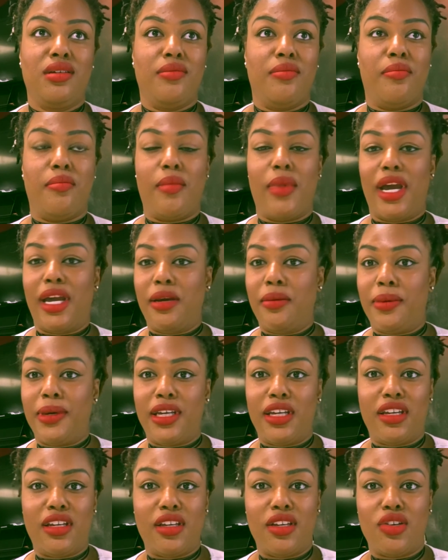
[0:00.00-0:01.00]
maybe,
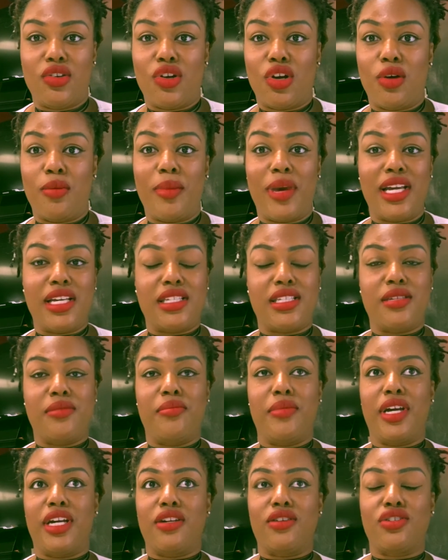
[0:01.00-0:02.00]
you know, make some
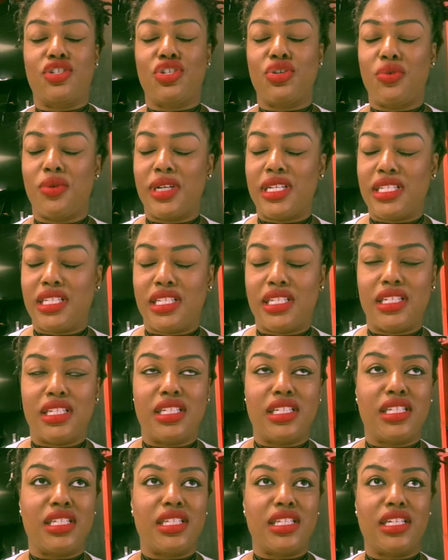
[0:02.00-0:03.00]
better
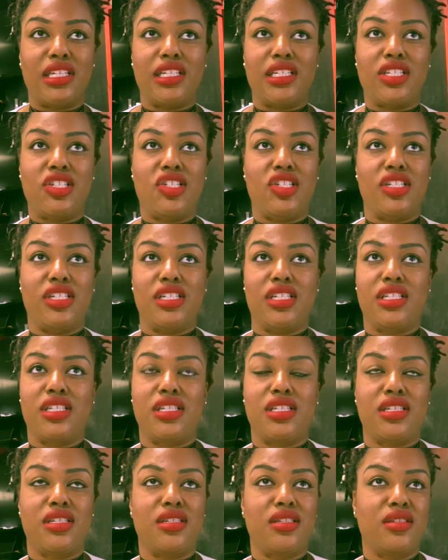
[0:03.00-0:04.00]
choices. It's
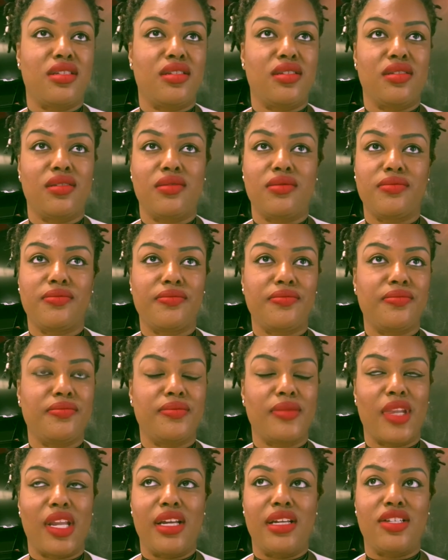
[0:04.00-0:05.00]

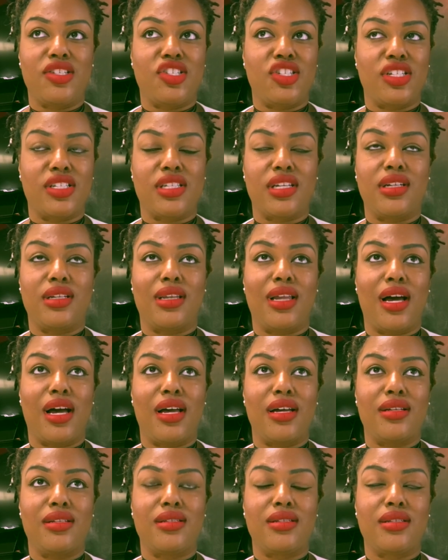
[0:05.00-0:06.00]
just a
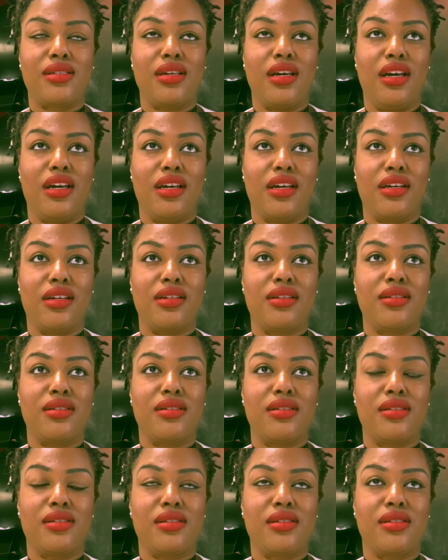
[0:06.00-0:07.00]
lot. And,